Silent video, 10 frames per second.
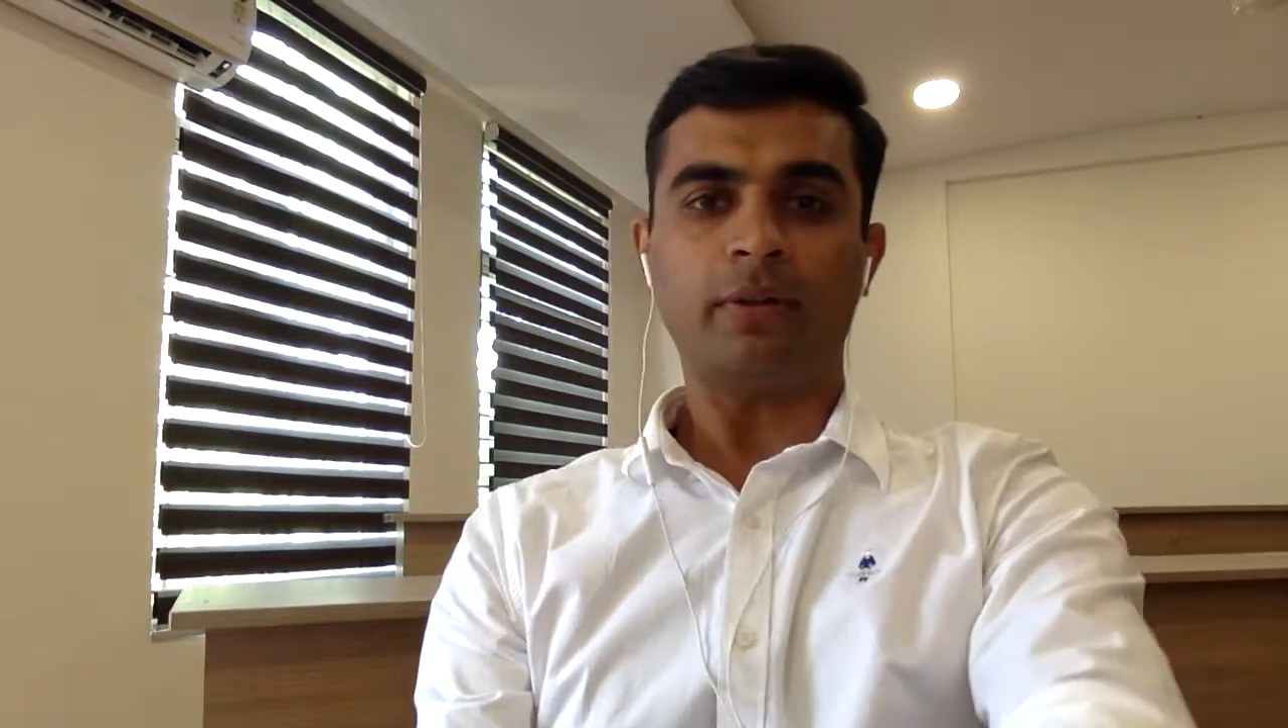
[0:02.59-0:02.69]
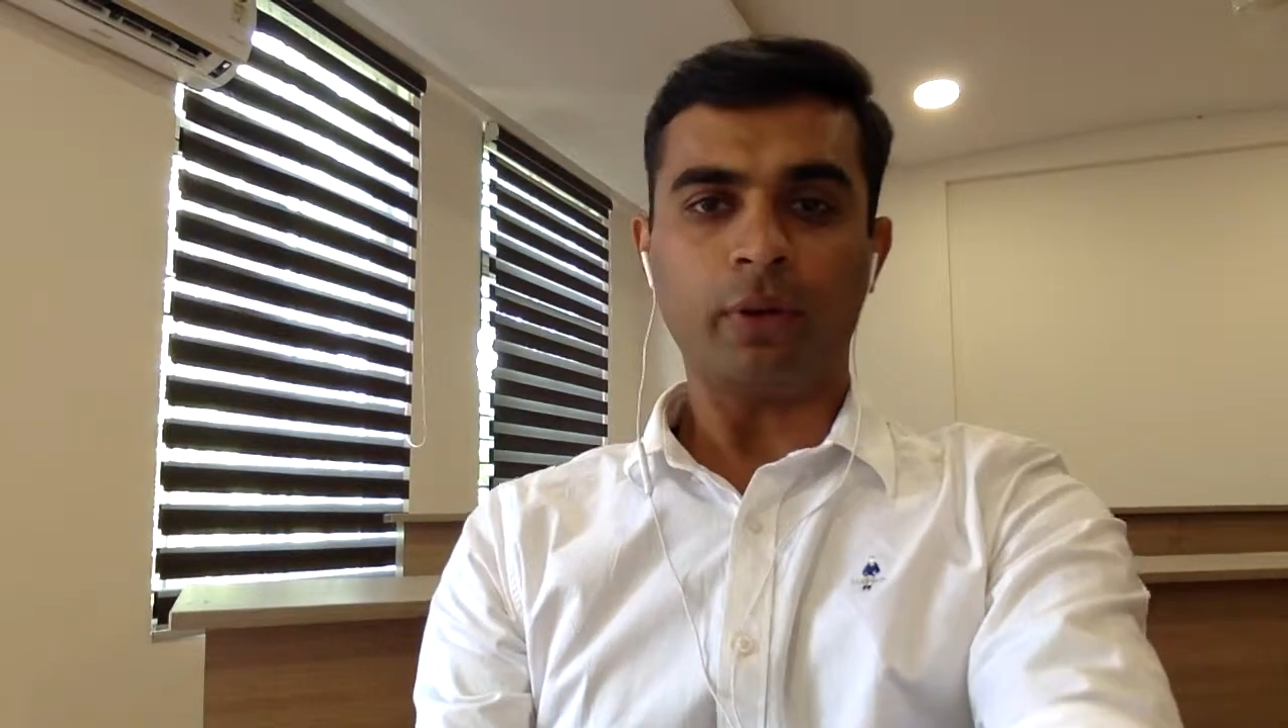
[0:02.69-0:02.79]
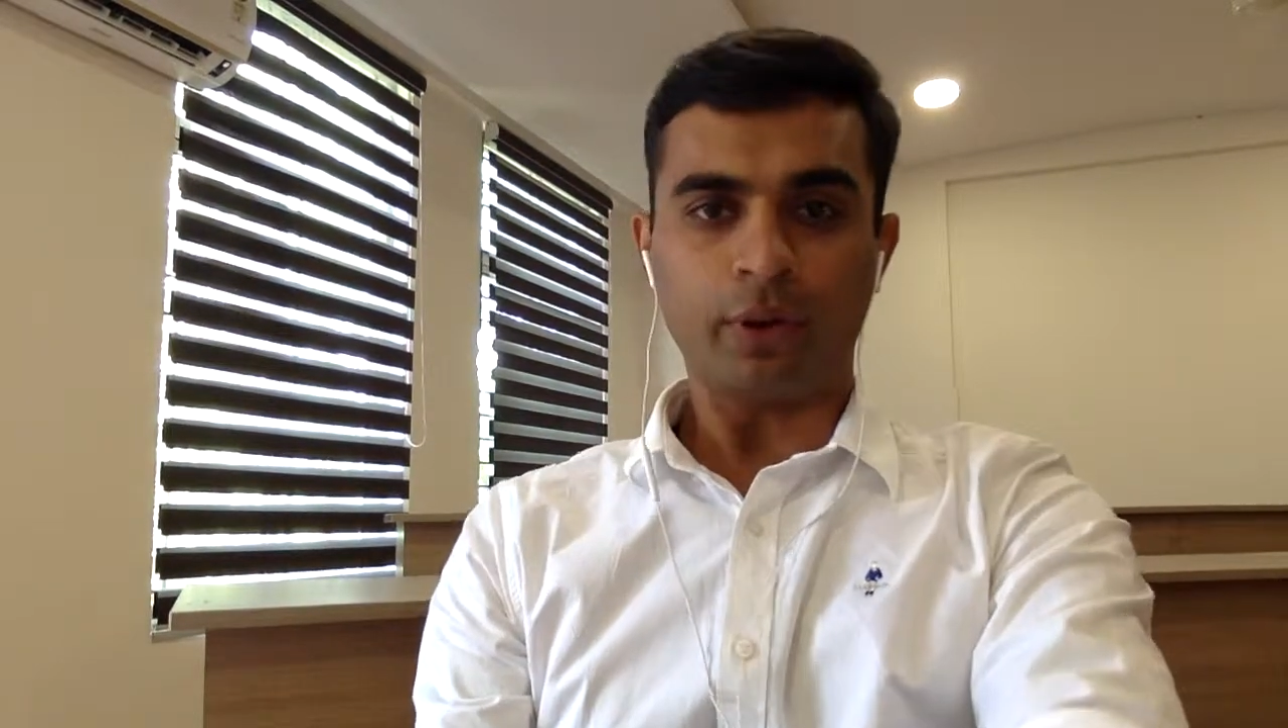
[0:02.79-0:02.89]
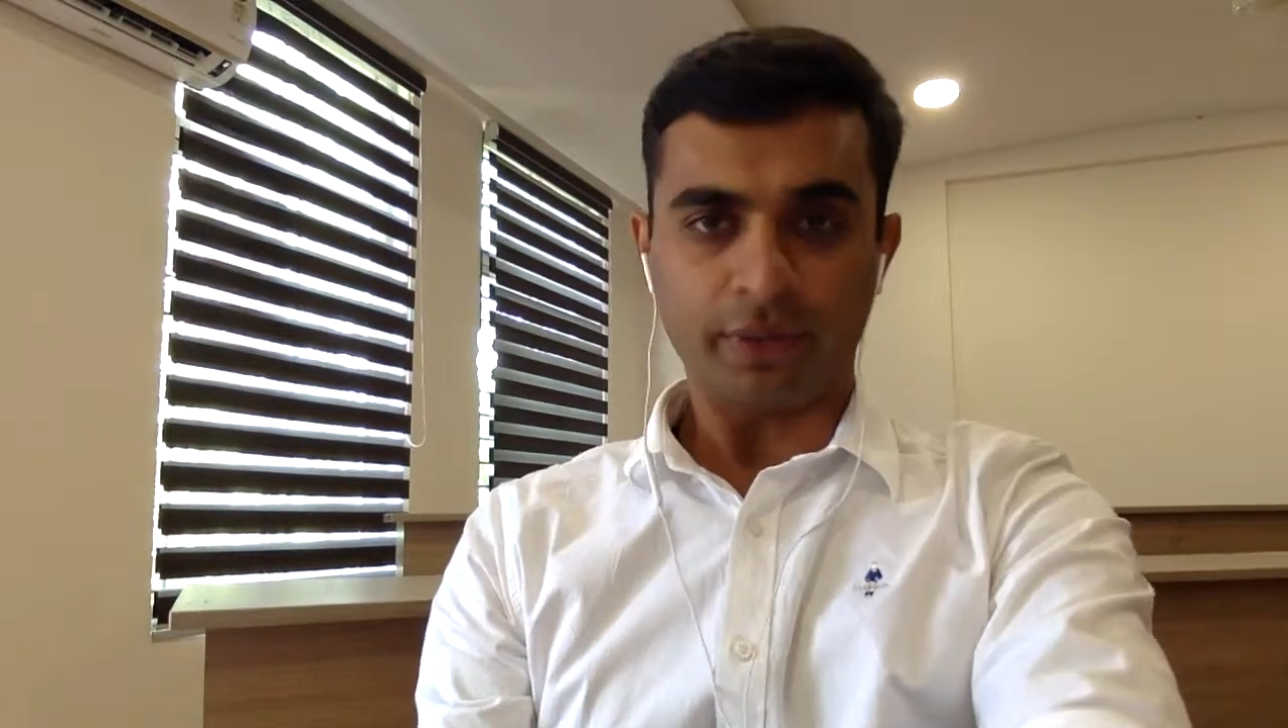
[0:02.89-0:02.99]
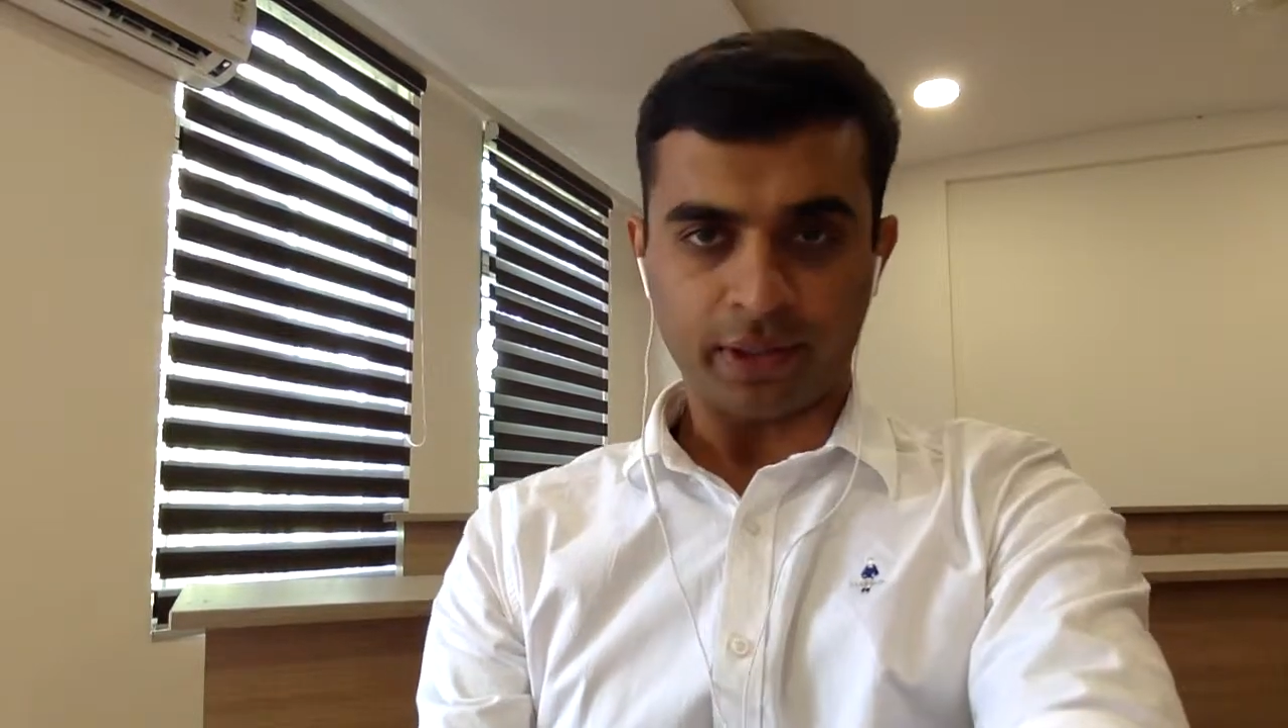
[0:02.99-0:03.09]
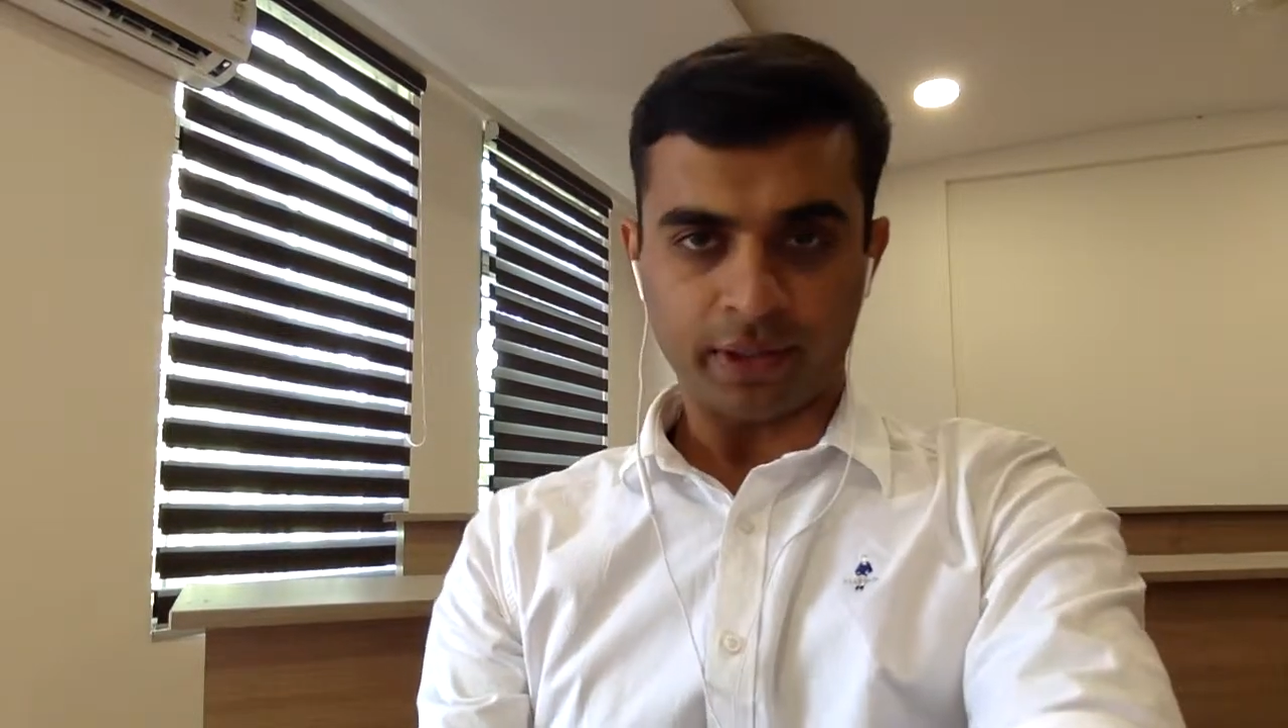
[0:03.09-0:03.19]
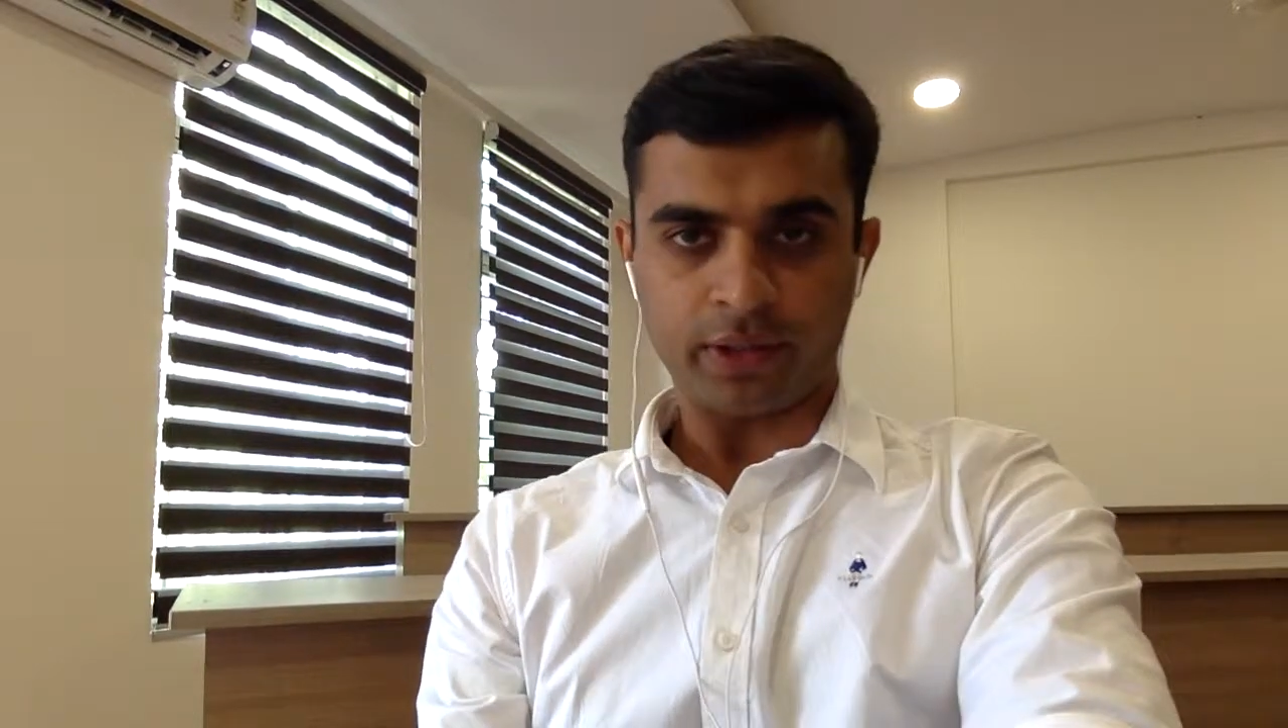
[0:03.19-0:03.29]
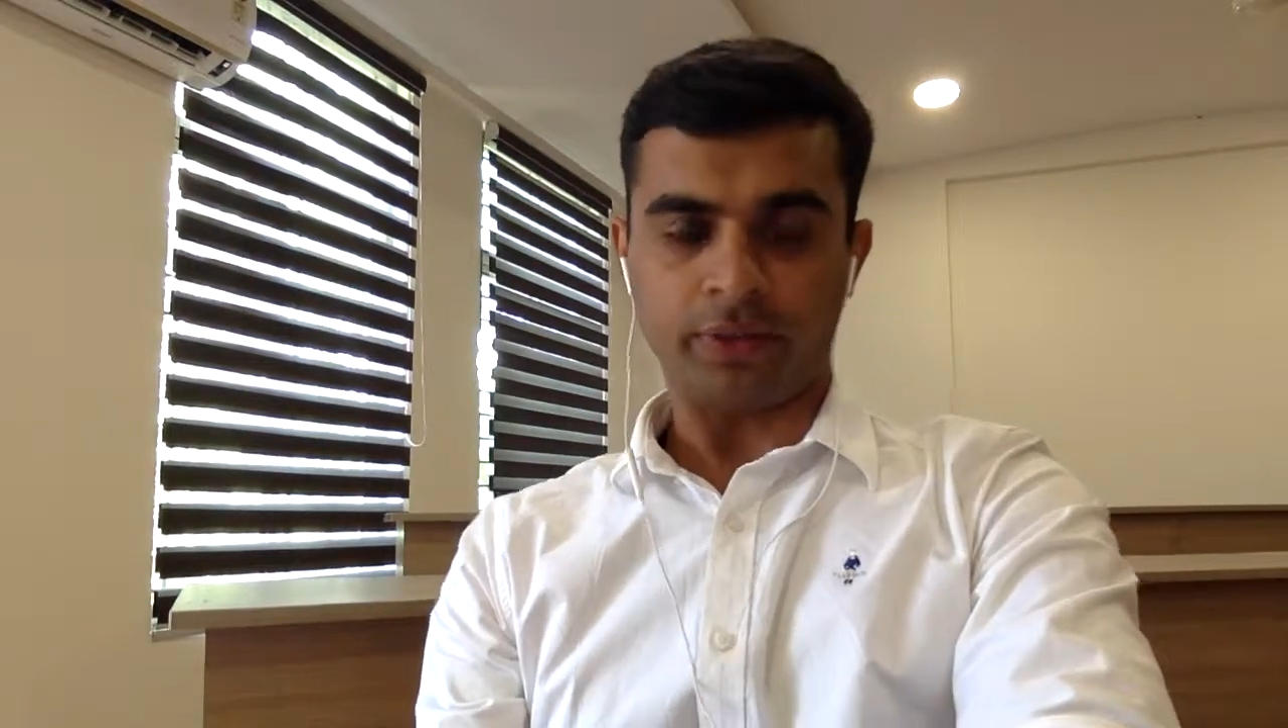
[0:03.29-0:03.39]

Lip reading: 4 phases